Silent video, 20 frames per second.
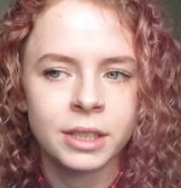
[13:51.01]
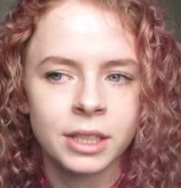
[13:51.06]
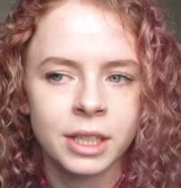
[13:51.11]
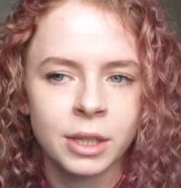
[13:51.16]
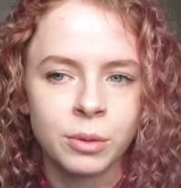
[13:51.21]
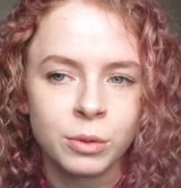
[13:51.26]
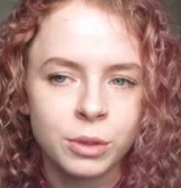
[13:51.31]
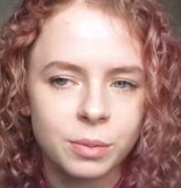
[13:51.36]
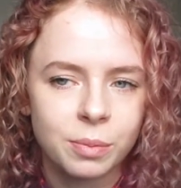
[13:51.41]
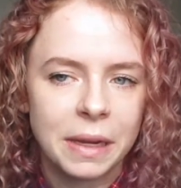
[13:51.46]

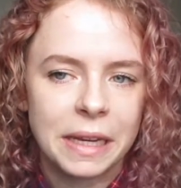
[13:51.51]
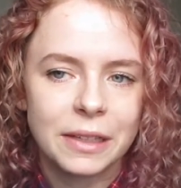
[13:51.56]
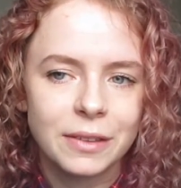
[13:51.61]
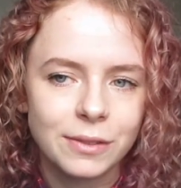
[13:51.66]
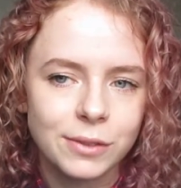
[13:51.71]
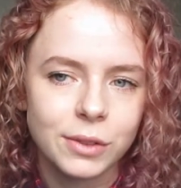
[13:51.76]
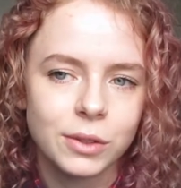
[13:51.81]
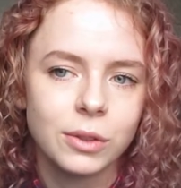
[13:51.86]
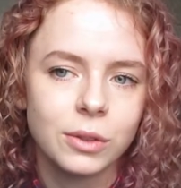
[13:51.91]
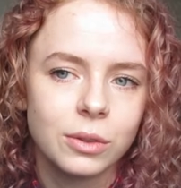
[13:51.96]
It was
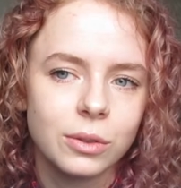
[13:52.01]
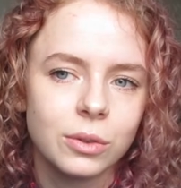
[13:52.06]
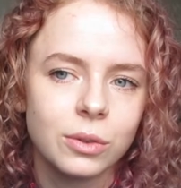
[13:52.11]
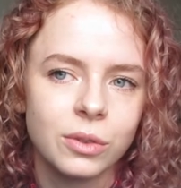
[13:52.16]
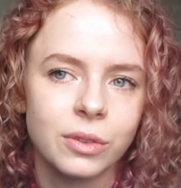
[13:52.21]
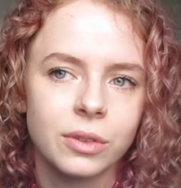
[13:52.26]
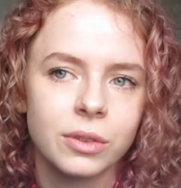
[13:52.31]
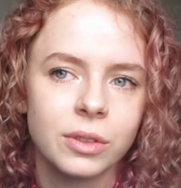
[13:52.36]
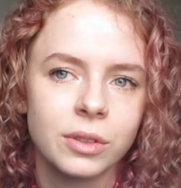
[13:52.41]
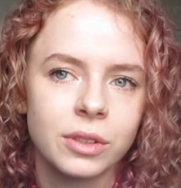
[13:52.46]

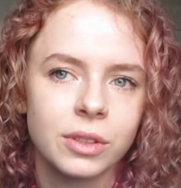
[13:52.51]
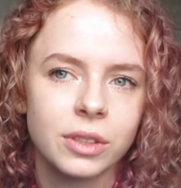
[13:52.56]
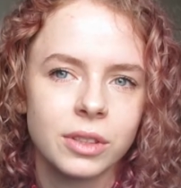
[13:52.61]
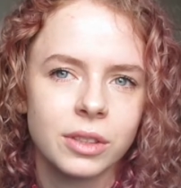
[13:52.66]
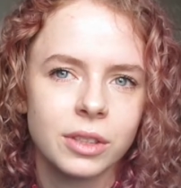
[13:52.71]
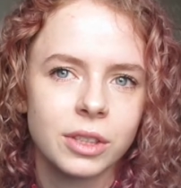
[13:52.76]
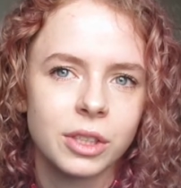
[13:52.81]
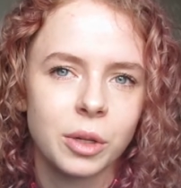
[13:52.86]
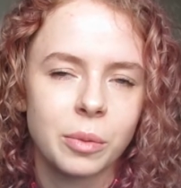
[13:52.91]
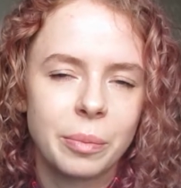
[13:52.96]
painful
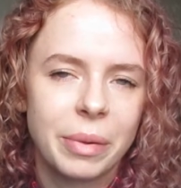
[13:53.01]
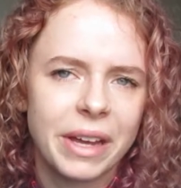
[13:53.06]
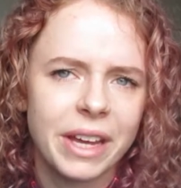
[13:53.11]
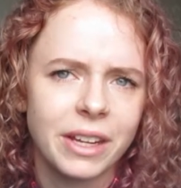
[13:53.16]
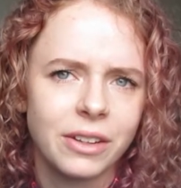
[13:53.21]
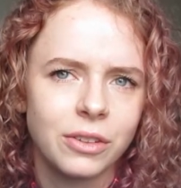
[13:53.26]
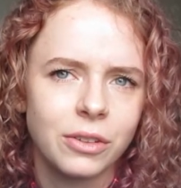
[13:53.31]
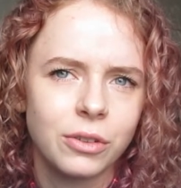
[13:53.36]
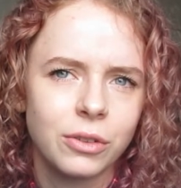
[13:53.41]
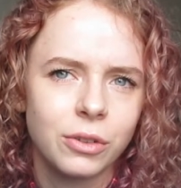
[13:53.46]

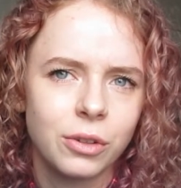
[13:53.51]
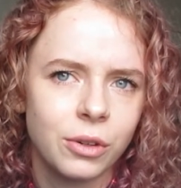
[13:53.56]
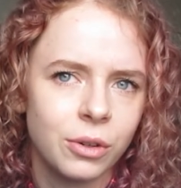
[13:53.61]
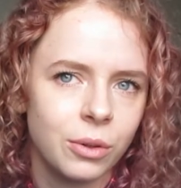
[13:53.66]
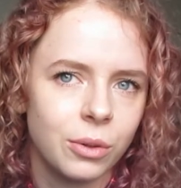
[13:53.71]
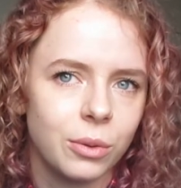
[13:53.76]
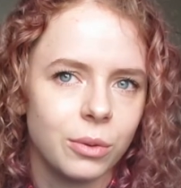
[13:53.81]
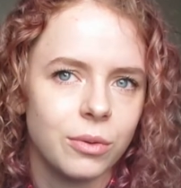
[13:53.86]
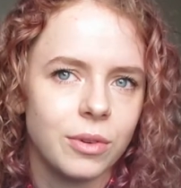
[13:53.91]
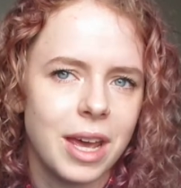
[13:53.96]
compared to
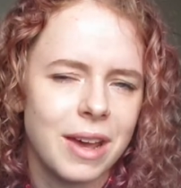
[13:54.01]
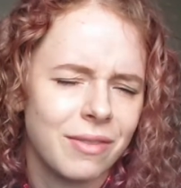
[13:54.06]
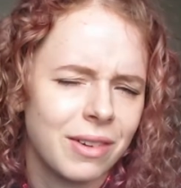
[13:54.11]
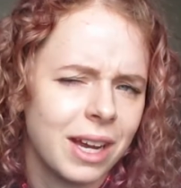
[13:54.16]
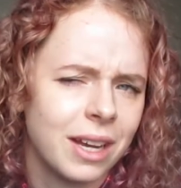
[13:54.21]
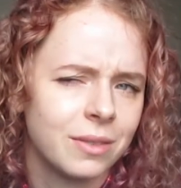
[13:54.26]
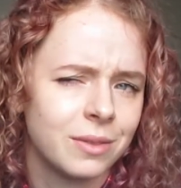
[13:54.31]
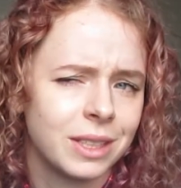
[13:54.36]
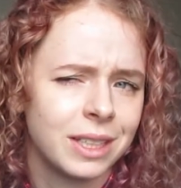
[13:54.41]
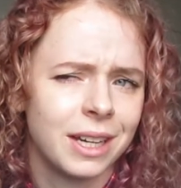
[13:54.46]
never
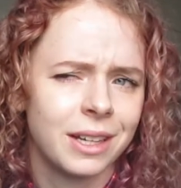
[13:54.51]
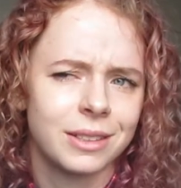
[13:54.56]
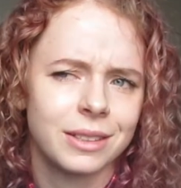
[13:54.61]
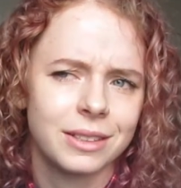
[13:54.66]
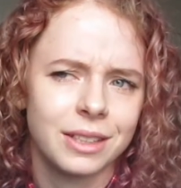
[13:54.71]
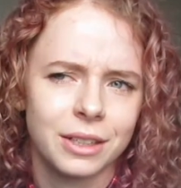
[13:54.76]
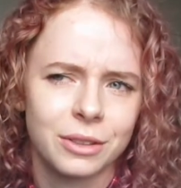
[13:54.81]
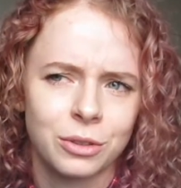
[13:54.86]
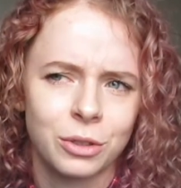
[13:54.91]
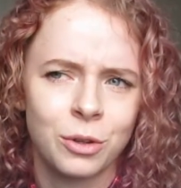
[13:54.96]
having had a
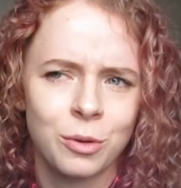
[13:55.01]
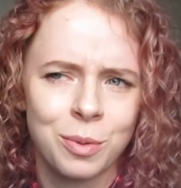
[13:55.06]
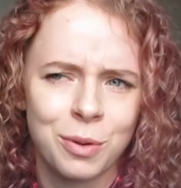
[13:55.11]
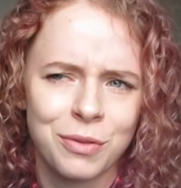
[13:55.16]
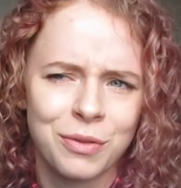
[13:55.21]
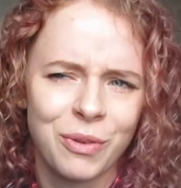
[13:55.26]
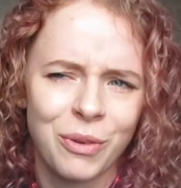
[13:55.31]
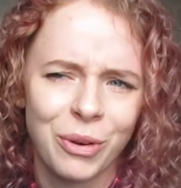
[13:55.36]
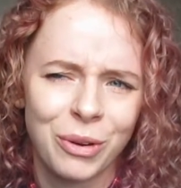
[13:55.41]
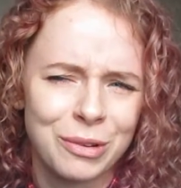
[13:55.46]
tattoo
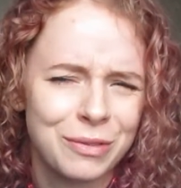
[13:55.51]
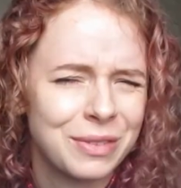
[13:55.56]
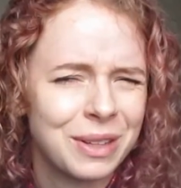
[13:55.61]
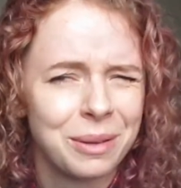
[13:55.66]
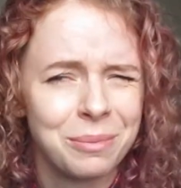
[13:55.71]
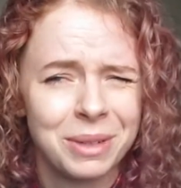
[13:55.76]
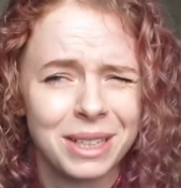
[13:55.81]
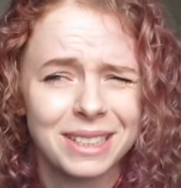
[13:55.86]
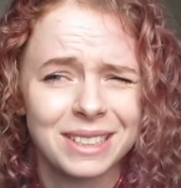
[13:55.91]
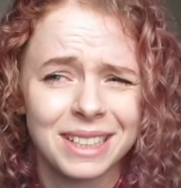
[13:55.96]
before, if
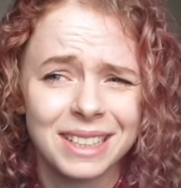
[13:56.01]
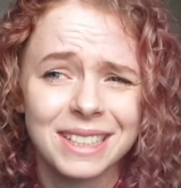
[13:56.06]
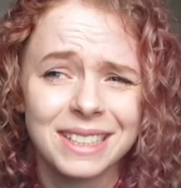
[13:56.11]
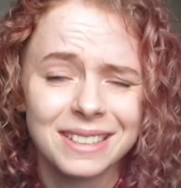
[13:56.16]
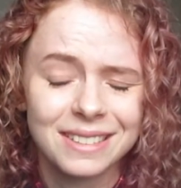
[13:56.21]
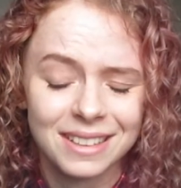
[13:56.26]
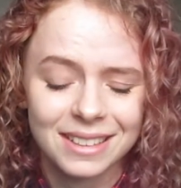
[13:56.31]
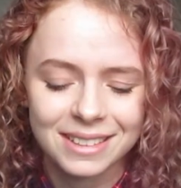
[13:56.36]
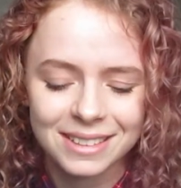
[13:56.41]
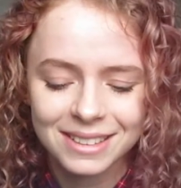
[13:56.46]
that makes any
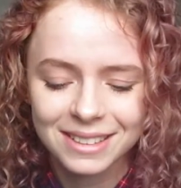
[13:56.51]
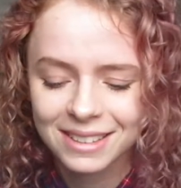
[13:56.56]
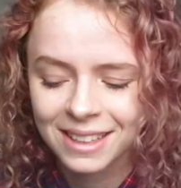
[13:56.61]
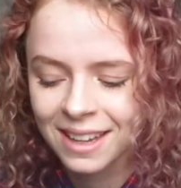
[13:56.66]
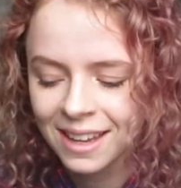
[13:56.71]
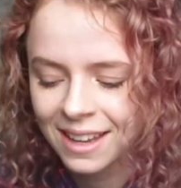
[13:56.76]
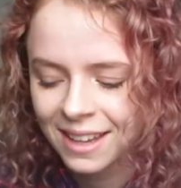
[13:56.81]
sense.